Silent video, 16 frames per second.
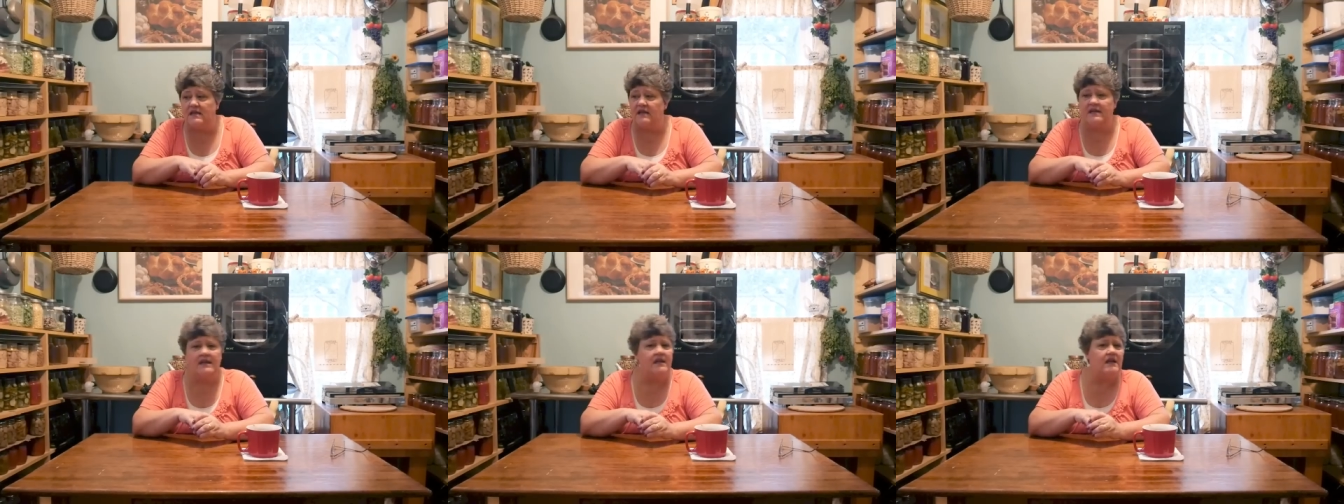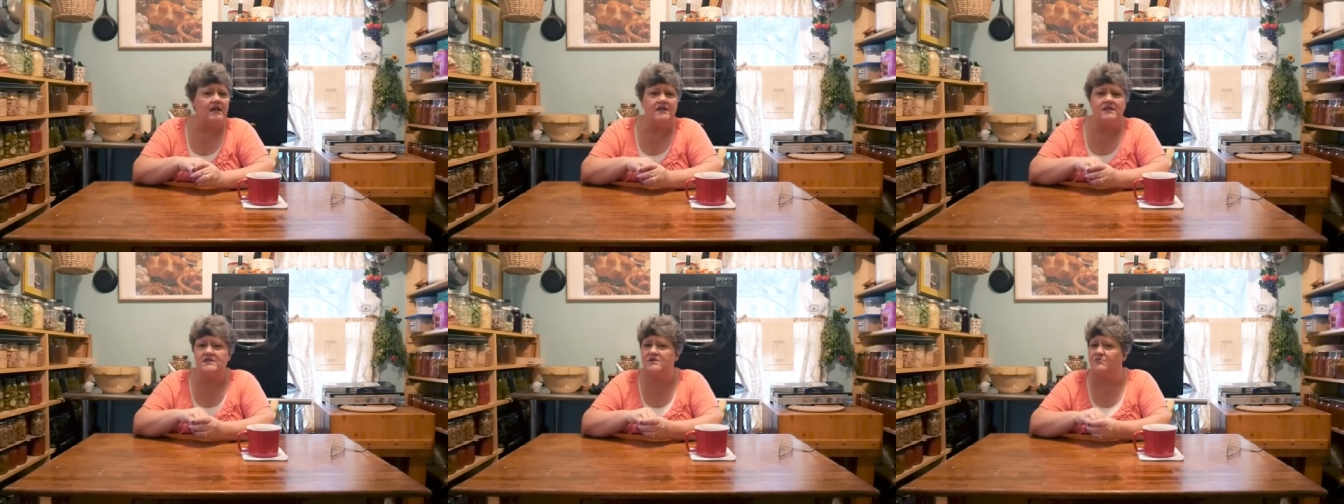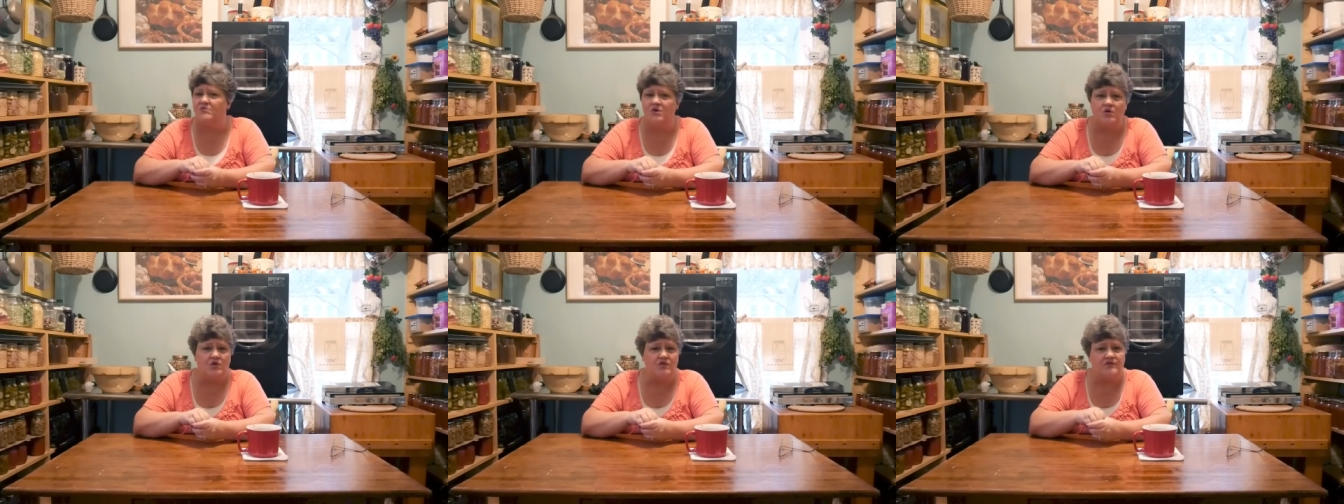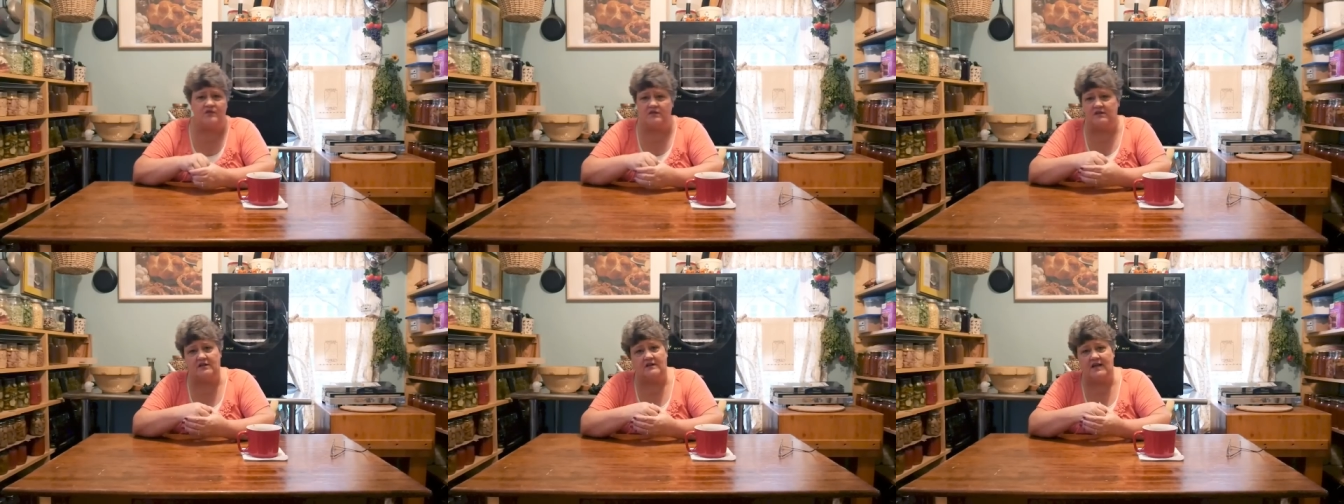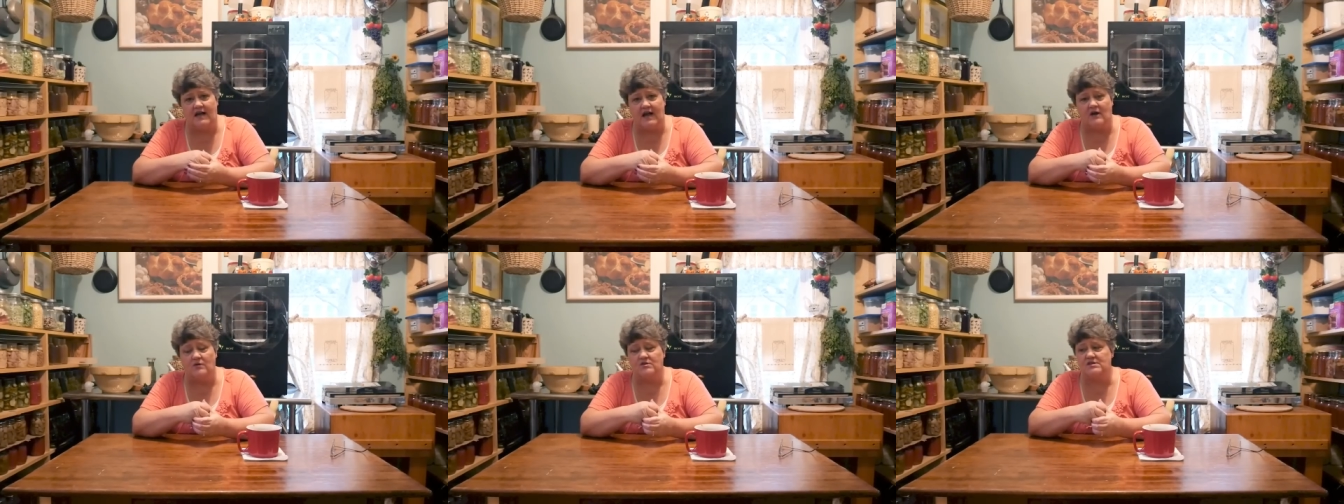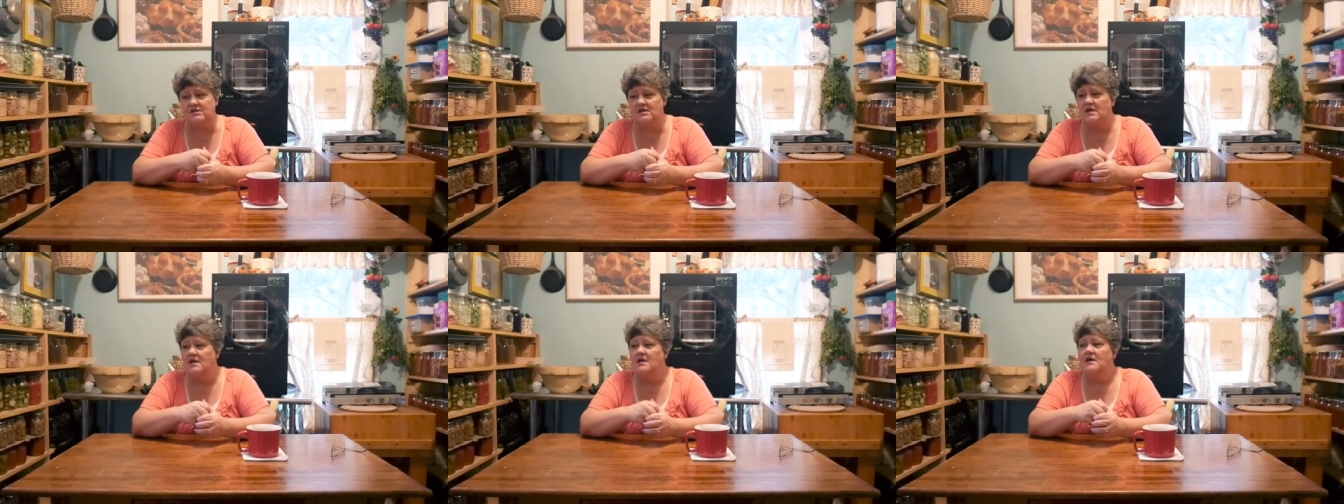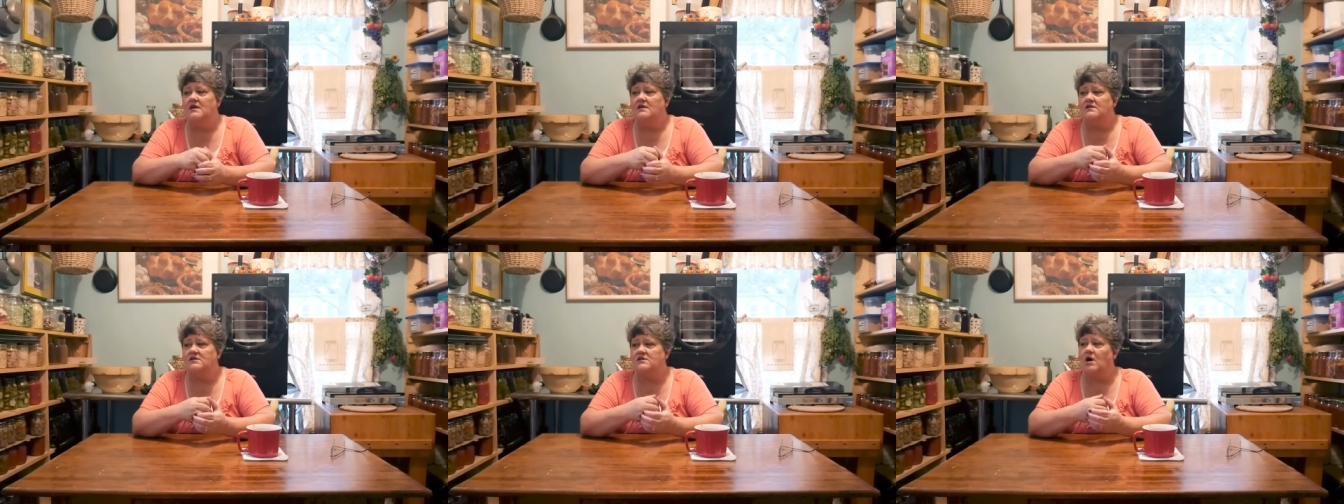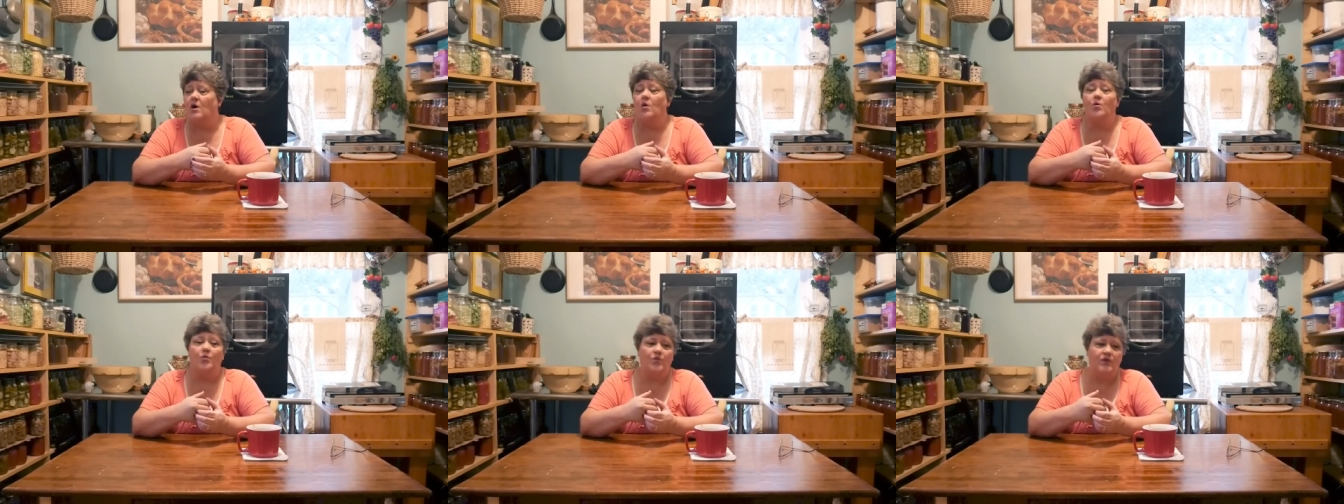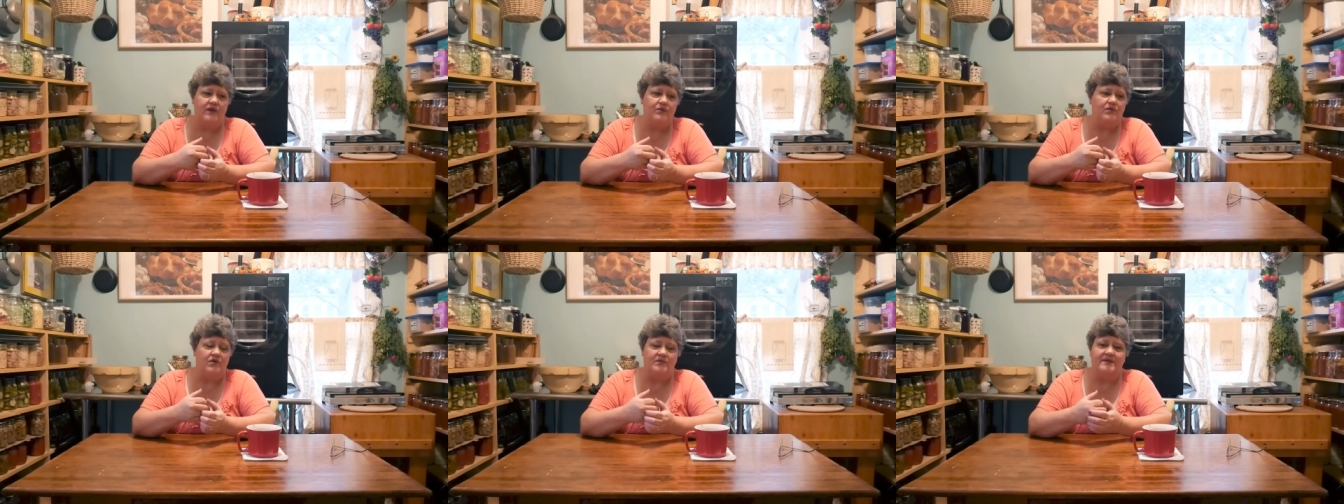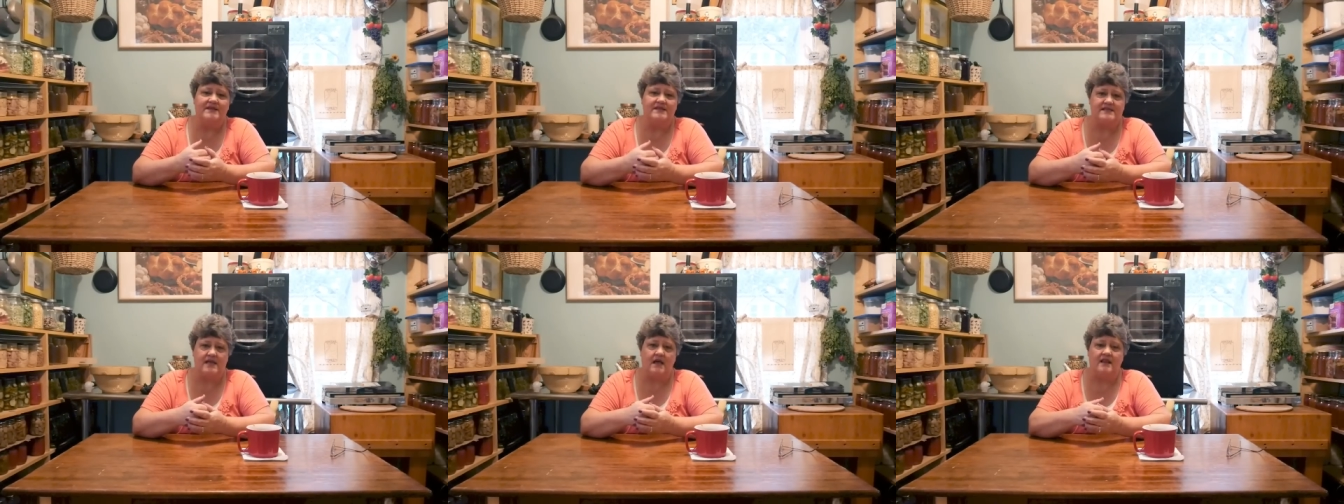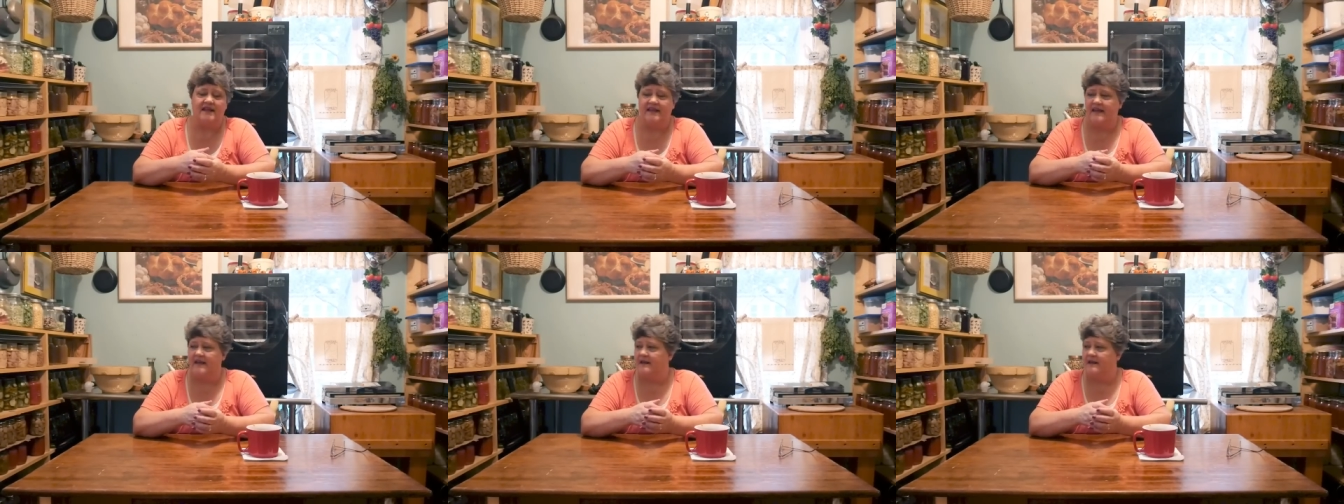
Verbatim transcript: in it, and it is a beautiful little house. So we will be selling